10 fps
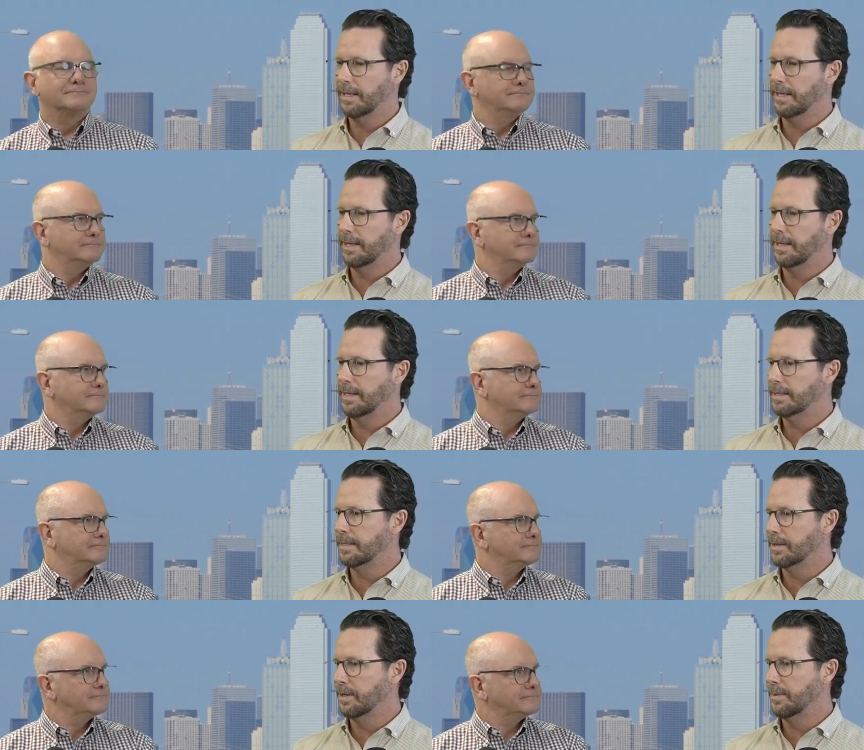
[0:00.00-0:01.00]
Speaker 1: this
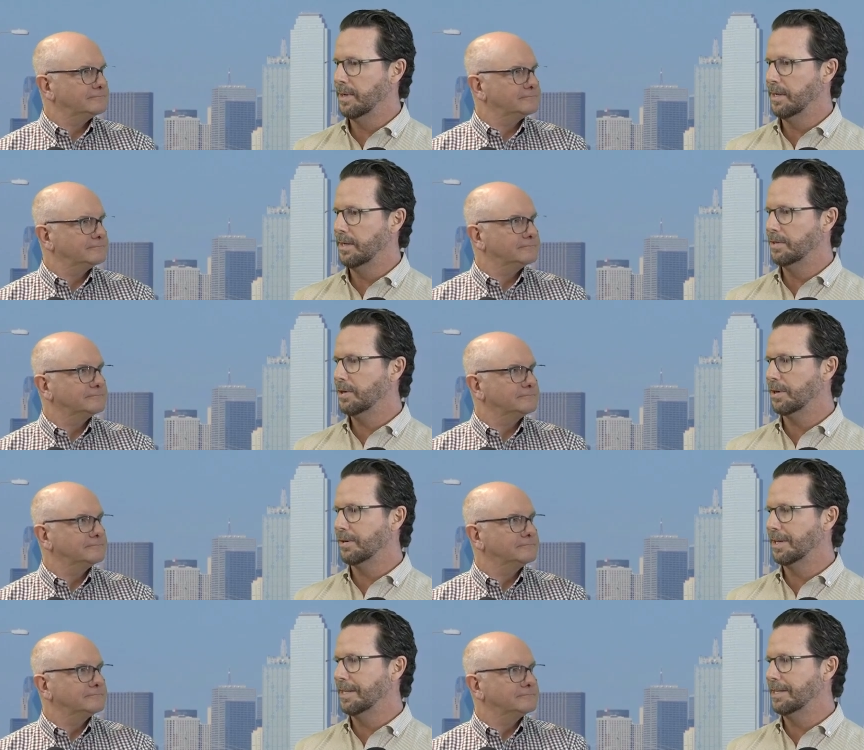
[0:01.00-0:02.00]
is going to be
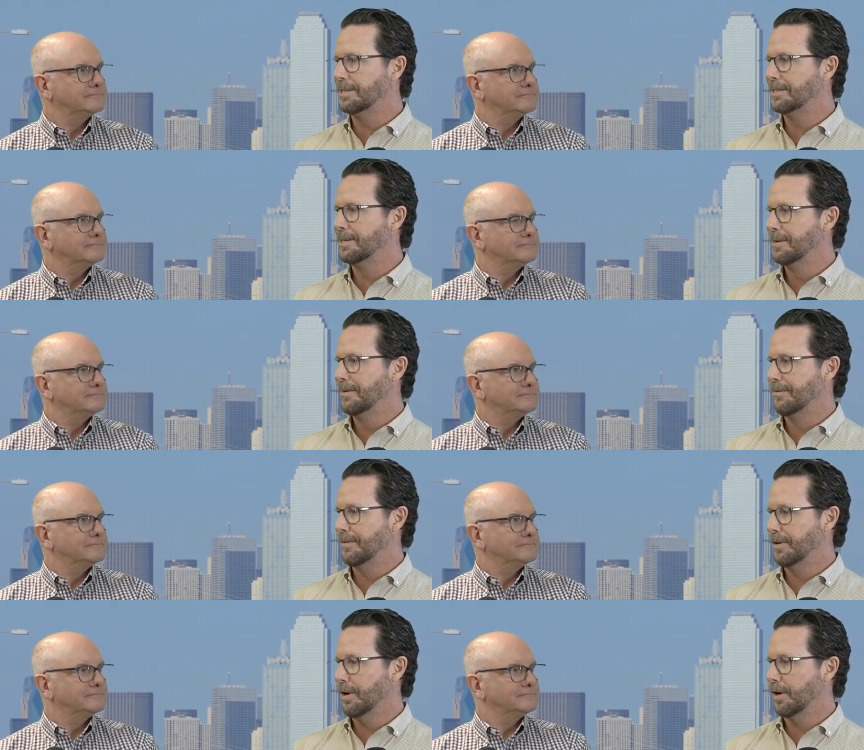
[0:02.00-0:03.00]
trigger leads
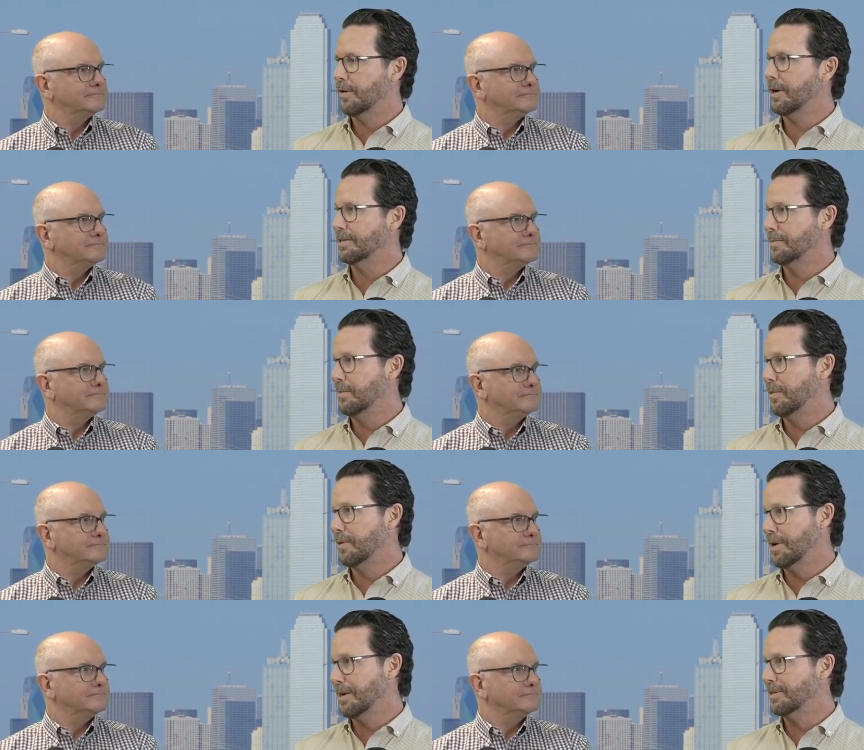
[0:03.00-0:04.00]
for across the
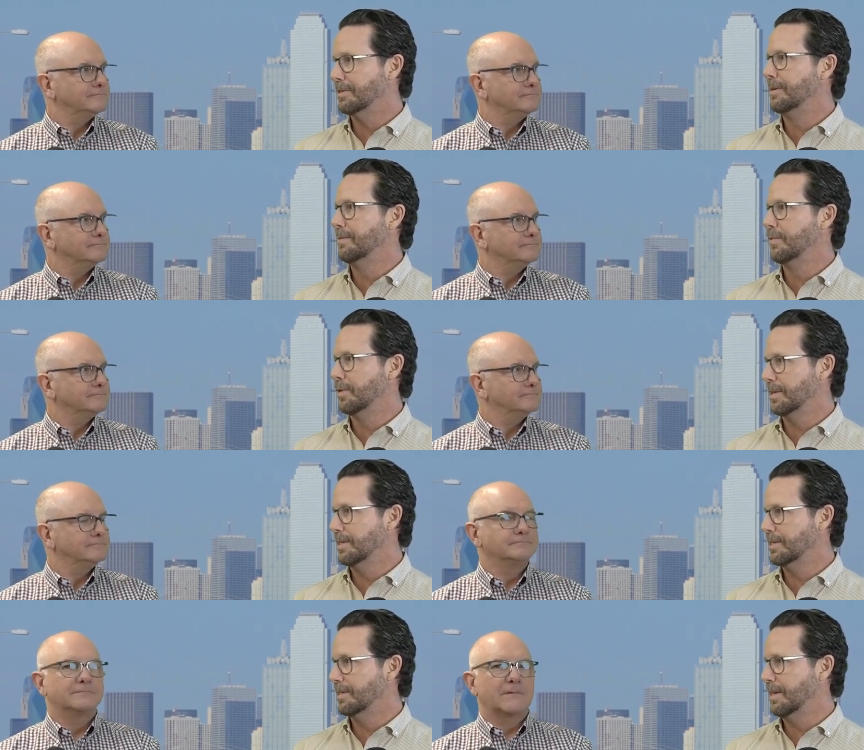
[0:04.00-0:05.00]
board, not just in
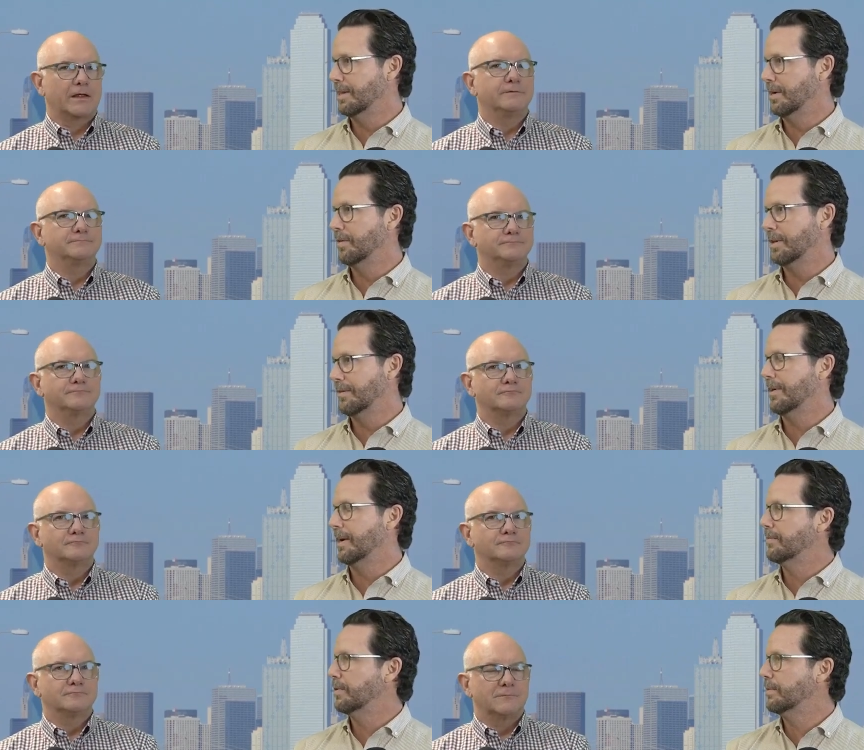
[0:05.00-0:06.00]
mortgage, that they're really
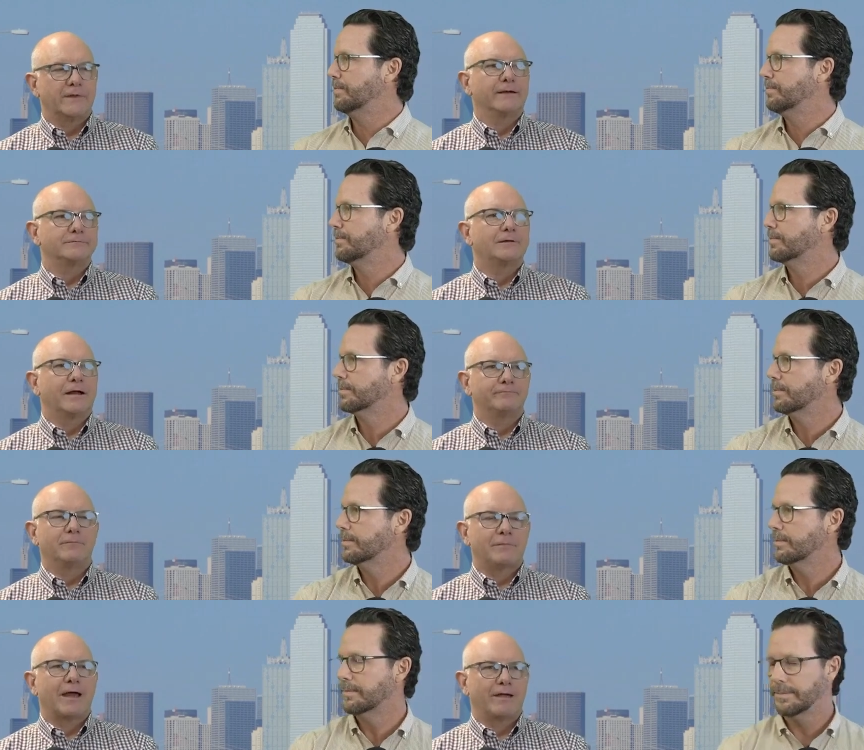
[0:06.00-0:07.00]
fighting for.
Speaker 2: Yeah, I,
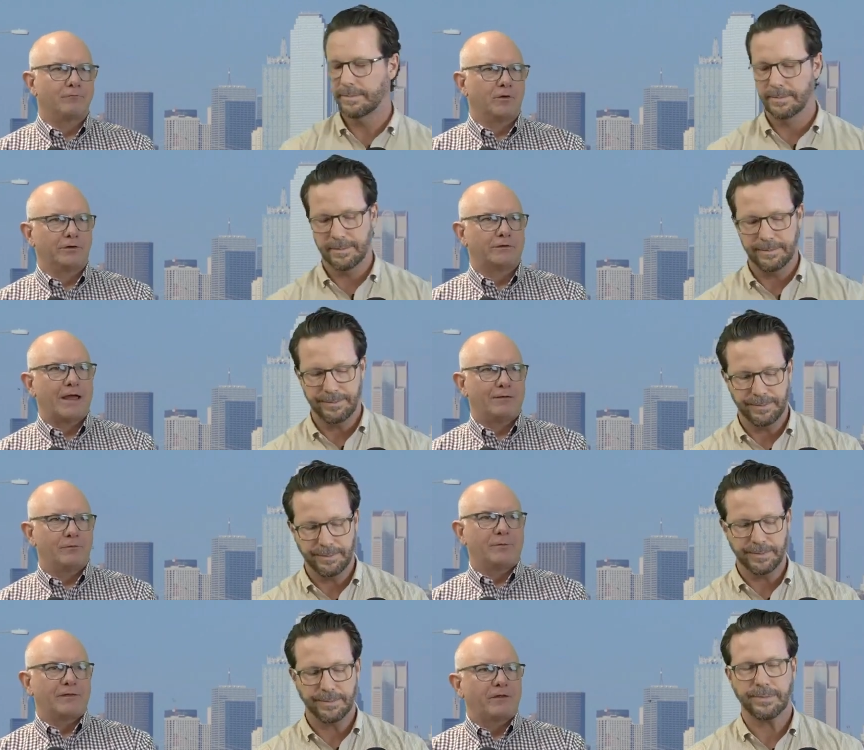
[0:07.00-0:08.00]
I would I
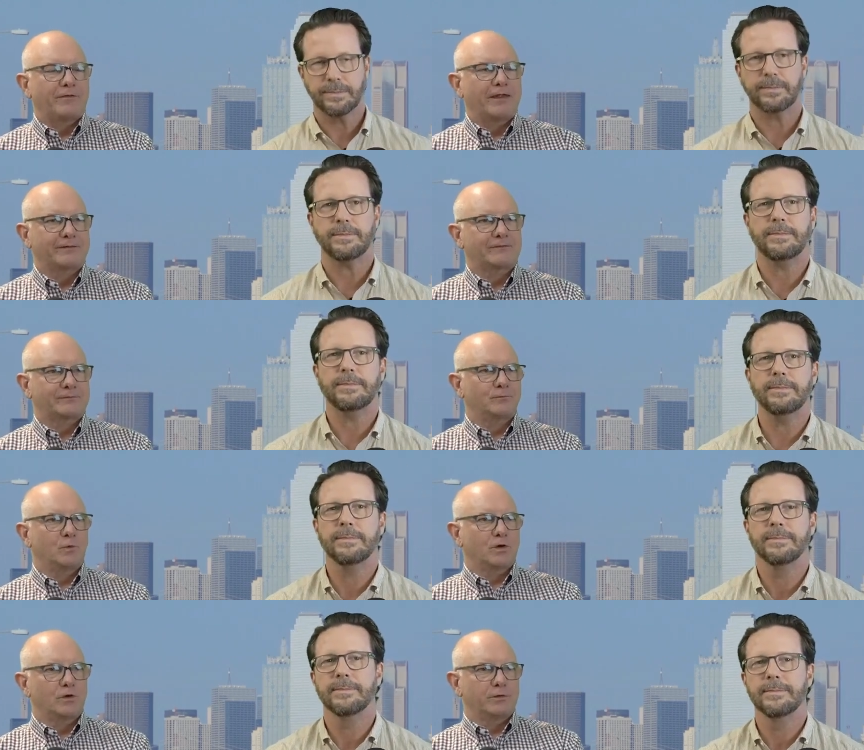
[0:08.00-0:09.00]
would bet that that's
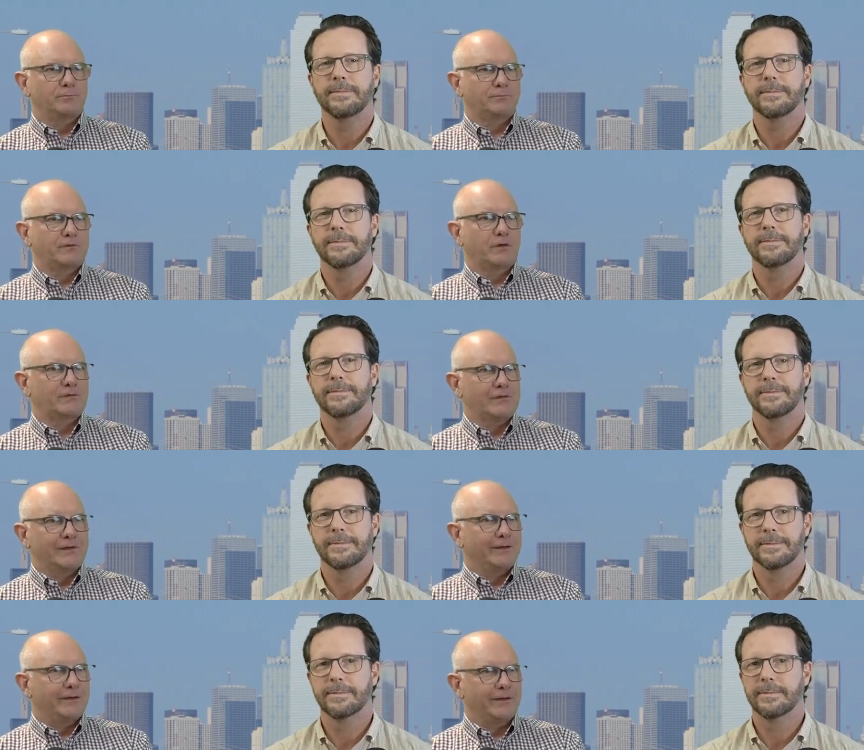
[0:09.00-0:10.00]
we're going to start
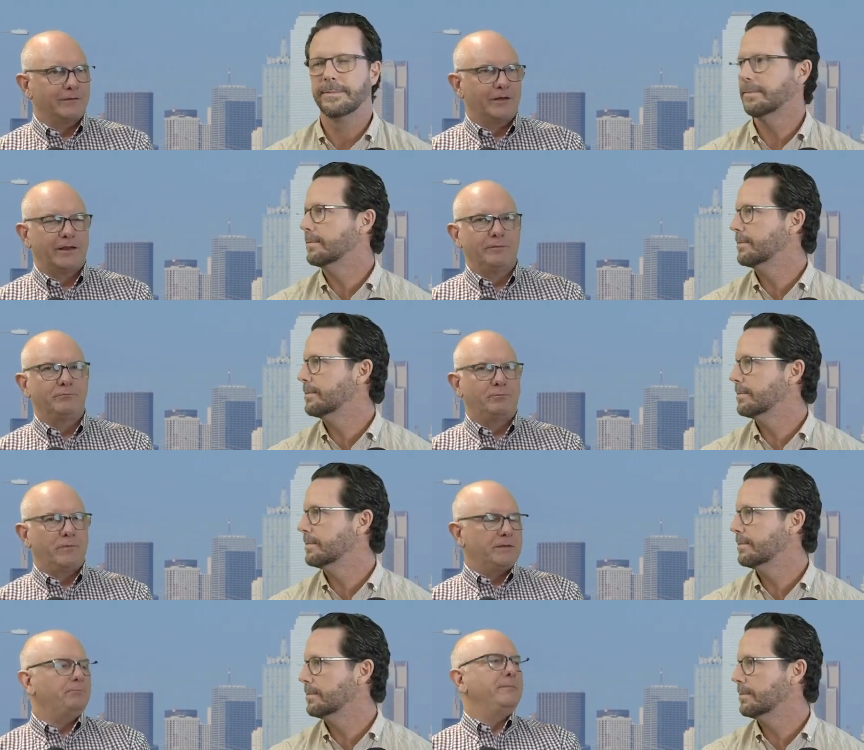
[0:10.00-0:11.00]
seeing it in in
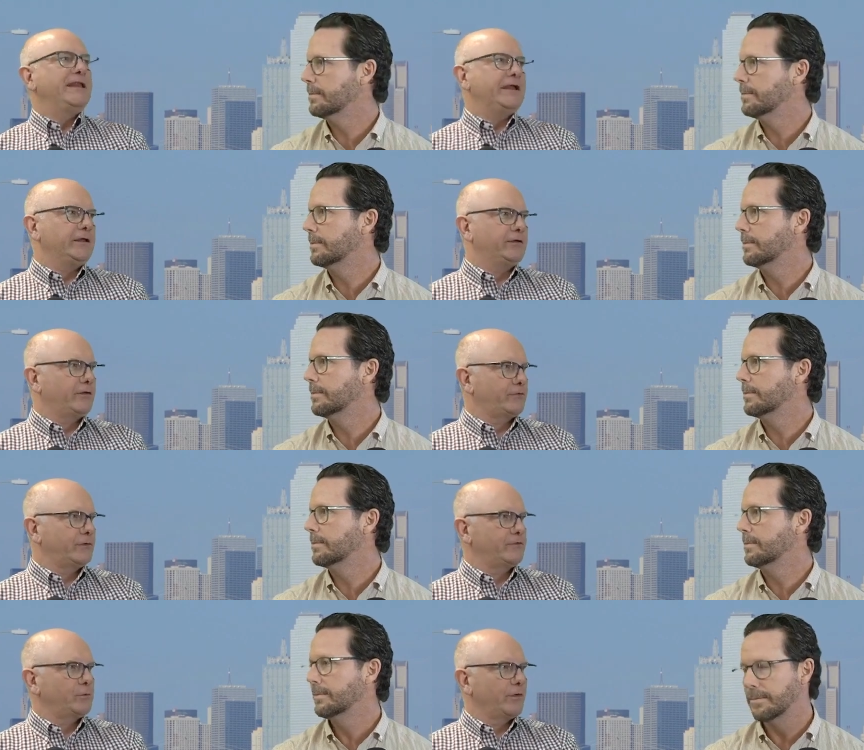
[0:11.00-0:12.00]
in many industries where